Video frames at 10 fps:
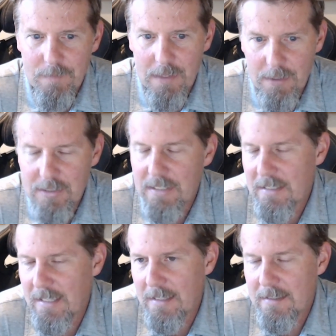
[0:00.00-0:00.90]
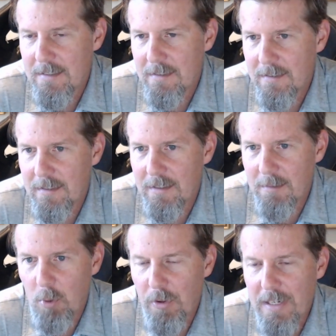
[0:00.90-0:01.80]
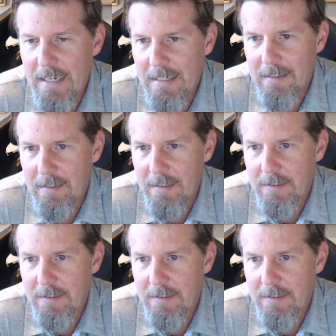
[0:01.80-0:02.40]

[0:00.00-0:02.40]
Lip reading: their success more than anything.